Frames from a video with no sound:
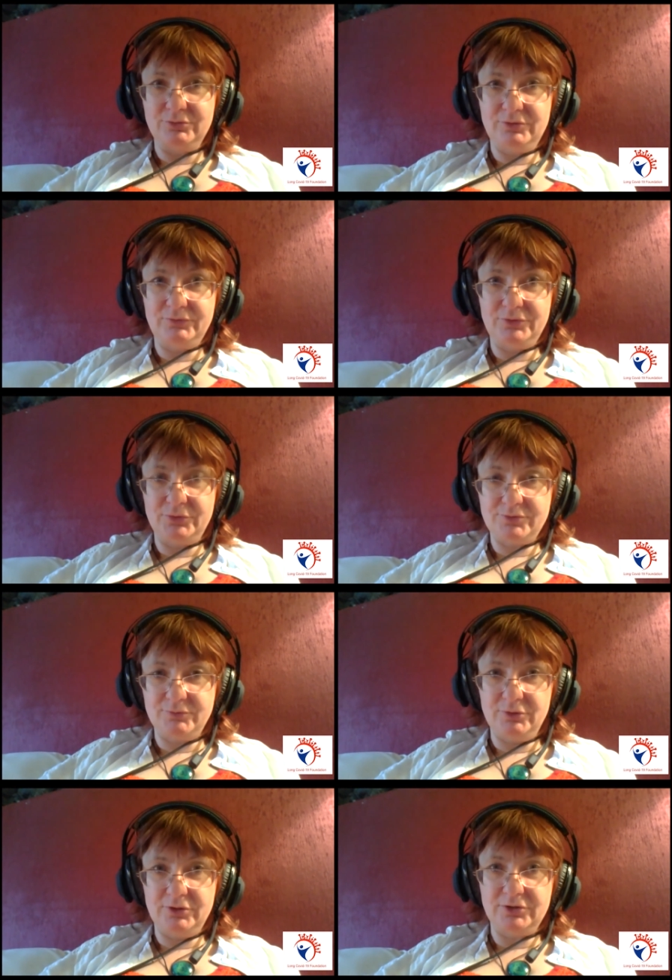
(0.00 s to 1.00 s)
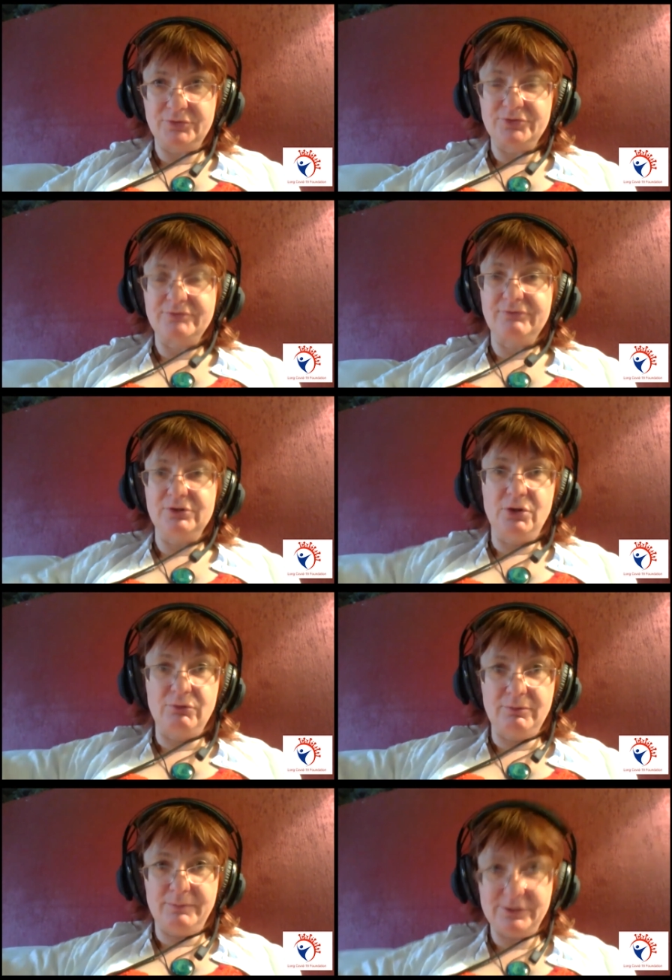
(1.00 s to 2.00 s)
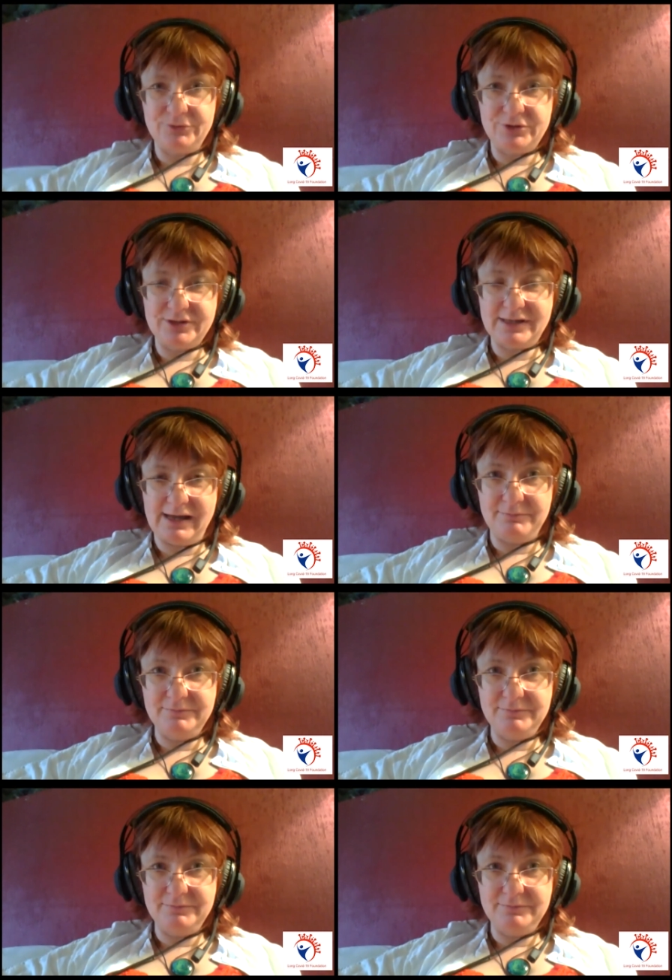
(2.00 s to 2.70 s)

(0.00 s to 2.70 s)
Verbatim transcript: of those molecules. We know about some,